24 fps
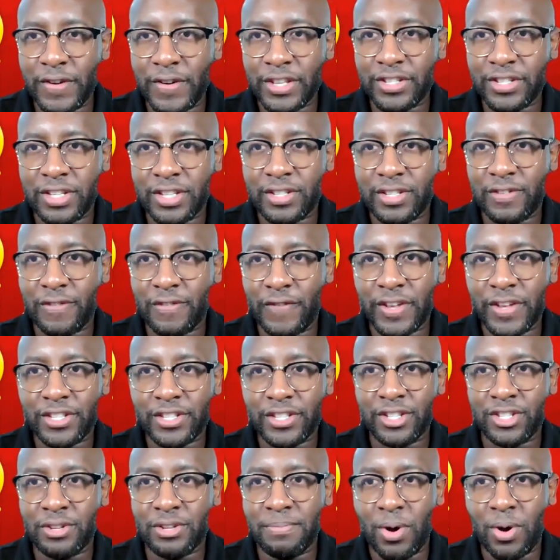Festus
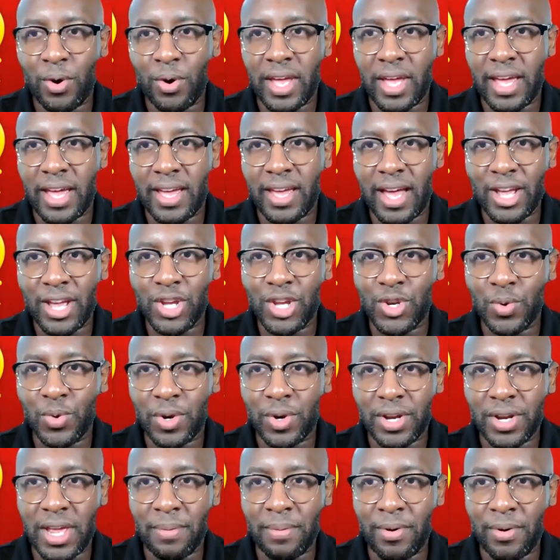Festus Amoye. How you
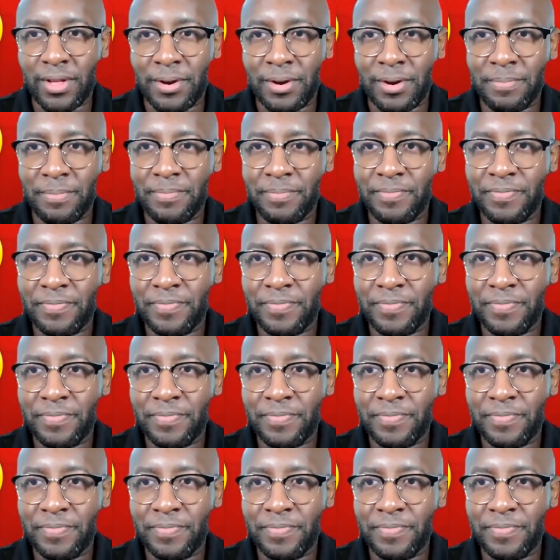doing today, brother?